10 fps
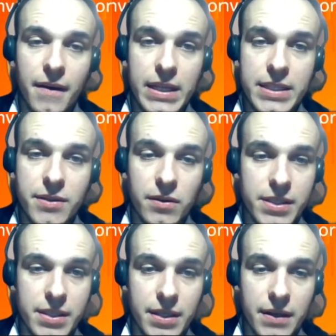
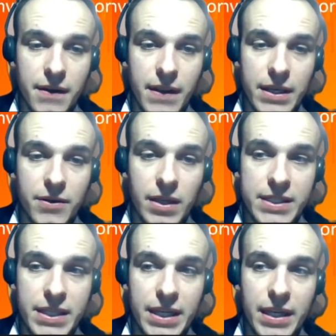stocks that you can
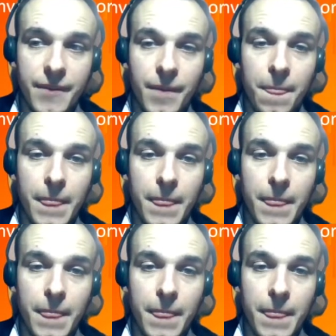see here,